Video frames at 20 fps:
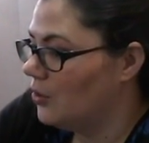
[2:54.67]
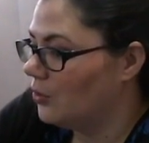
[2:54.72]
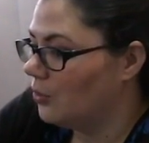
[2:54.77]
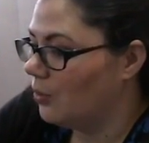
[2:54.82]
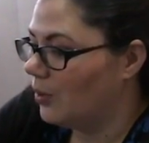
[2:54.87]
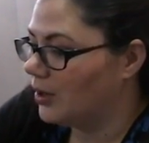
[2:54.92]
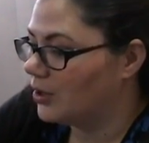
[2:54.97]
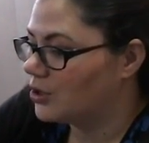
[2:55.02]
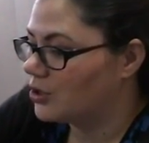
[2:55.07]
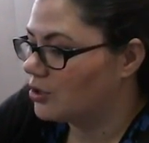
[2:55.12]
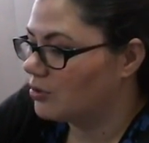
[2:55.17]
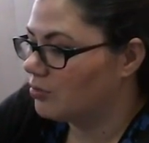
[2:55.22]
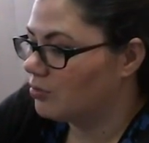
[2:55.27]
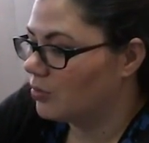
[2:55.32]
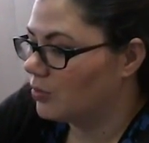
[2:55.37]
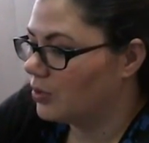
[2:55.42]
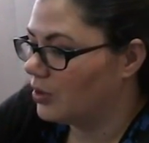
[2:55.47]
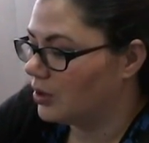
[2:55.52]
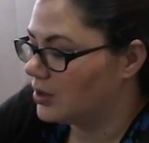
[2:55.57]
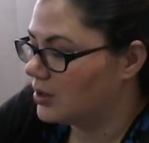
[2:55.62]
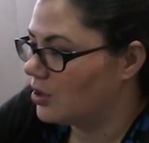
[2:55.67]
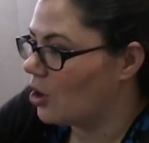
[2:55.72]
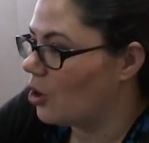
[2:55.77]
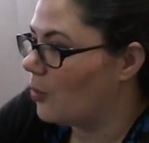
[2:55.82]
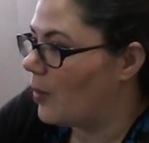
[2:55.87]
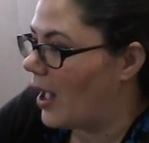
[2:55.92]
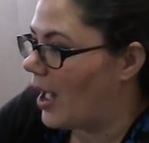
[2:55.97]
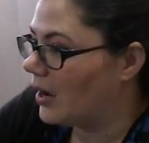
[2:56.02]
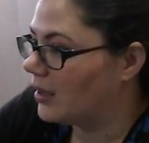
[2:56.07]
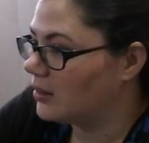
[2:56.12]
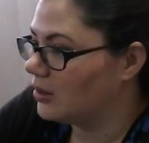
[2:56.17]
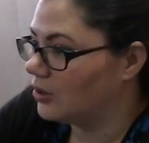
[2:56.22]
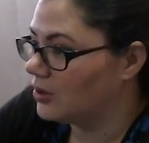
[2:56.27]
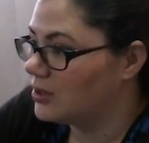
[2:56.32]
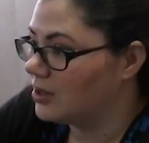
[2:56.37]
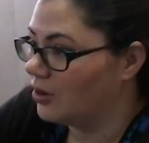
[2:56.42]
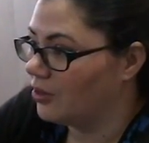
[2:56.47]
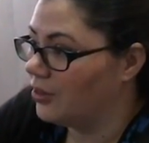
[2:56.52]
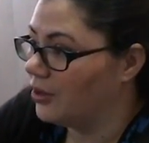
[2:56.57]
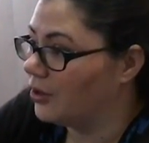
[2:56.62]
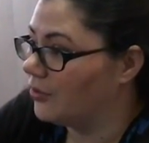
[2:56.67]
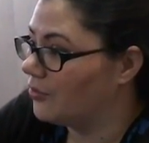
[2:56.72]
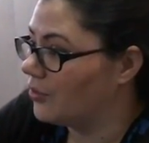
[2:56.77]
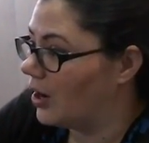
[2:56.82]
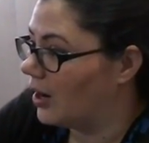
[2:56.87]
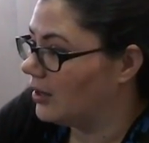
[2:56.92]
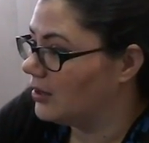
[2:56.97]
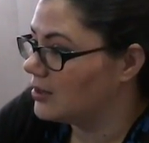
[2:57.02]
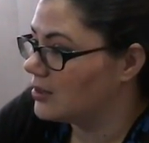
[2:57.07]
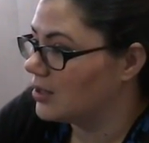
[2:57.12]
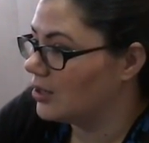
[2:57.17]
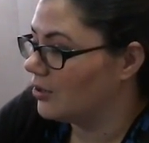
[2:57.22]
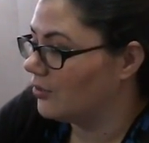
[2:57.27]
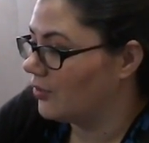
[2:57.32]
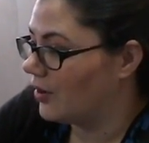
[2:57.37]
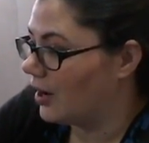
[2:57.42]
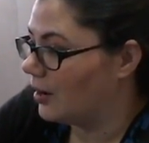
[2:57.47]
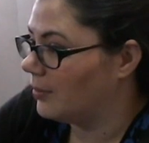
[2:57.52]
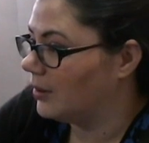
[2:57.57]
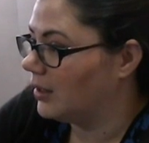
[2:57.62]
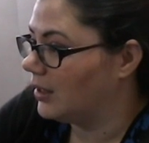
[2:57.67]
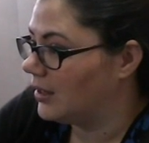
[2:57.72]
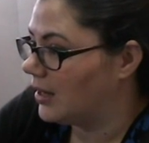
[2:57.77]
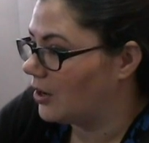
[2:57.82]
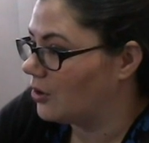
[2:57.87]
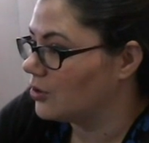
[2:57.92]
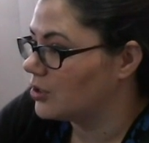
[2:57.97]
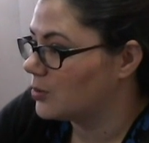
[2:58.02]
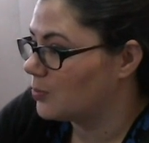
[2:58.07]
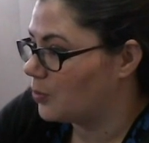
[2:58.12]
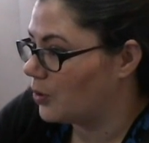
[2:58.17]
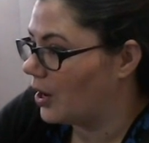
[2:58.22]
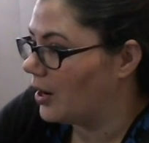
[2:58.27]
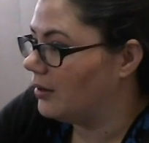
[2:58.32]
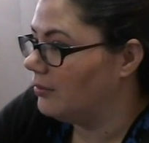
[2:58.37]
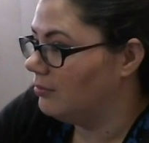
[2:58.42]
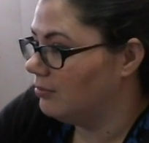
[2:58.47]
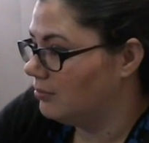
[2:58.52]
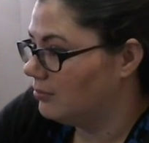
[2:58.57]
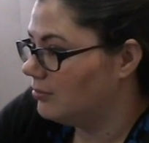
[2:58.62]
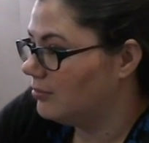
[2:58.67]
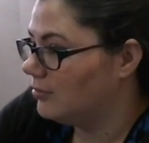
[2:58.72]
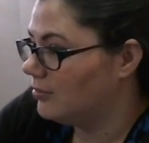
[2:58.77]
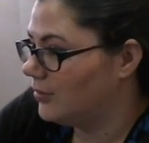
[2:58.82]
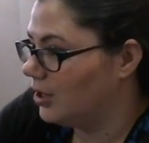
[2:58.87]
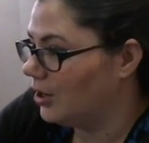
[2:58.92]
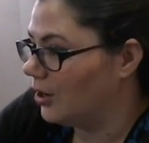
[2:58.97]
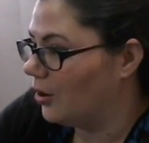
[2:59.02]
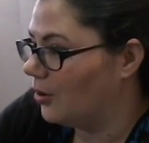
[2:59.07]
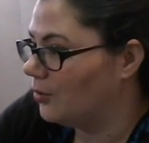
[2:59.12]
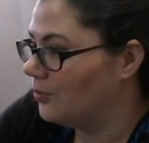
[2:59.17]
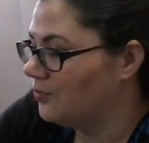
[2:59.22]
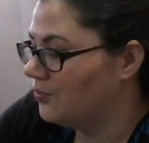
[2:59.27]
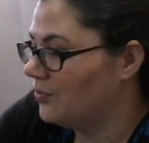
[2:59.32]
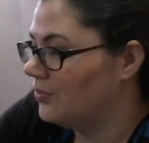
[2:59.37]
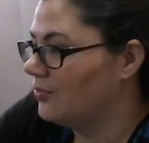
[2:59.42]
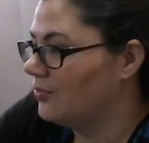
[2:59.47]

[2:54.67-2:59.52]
which they'll go back, they'll tell their friends, their family, and that'll spread you know,